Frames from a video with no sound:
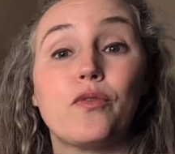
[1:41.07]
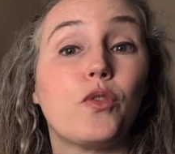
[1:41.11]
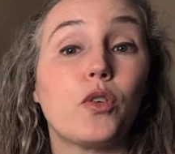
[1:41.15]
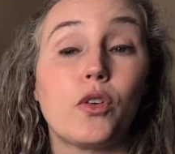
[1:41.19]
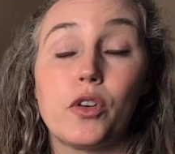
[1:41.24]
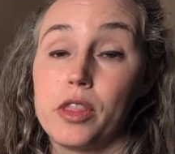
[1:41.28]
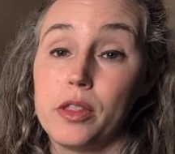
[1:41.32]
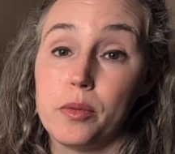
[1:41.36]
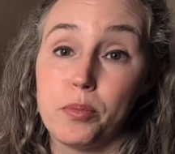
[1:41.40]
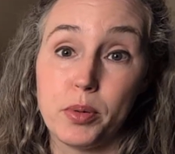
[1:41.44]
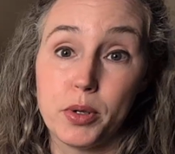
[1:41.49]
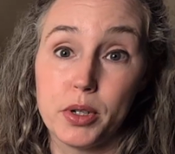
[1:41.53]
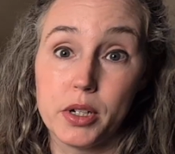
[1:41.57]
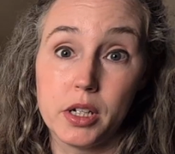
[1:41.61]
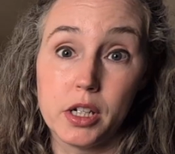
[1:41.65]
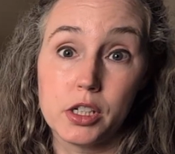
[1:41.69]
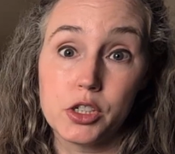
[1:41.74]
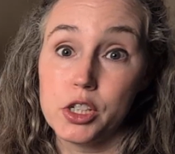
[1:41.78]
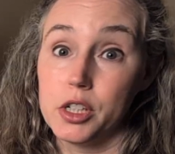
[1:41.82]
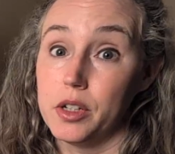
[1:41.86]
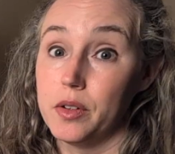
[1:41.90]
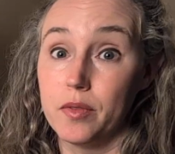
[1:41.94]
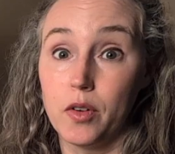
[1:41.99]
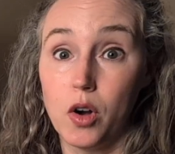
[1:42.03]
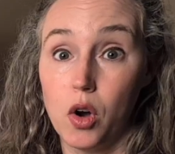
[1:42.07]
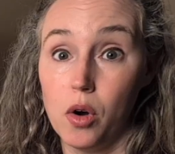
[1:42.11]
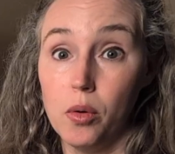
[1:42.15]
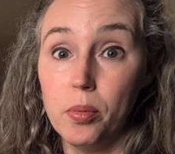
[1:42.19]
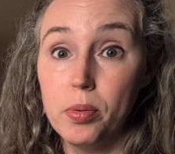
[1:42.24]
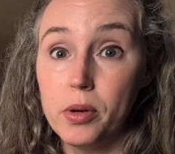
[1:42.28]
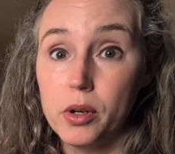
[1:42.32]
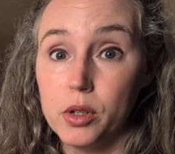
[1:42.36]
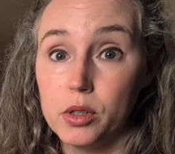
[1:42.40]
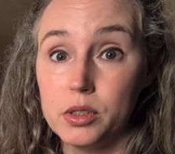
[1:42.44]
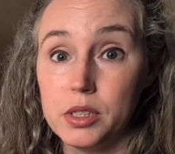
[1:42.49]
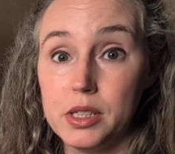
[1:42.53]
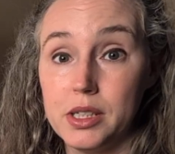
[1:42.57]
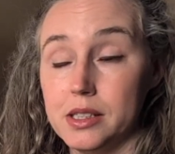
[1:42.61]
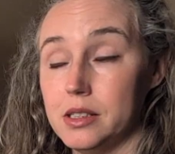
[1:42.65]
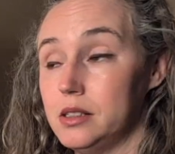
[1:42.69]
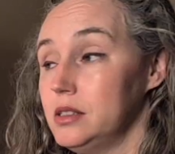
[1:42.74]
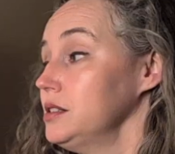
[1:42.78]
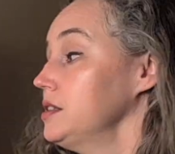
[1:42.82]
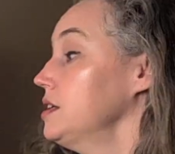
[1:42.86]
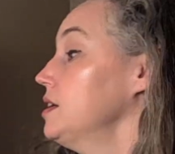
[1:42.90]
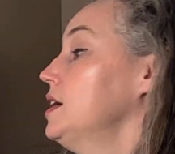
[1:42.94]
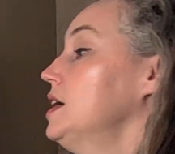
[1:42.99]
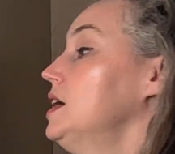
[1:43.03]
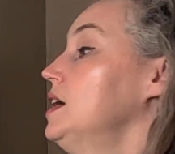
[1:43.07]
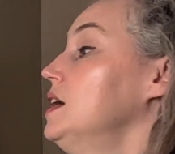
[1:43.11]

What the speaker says: for the production of all proteins.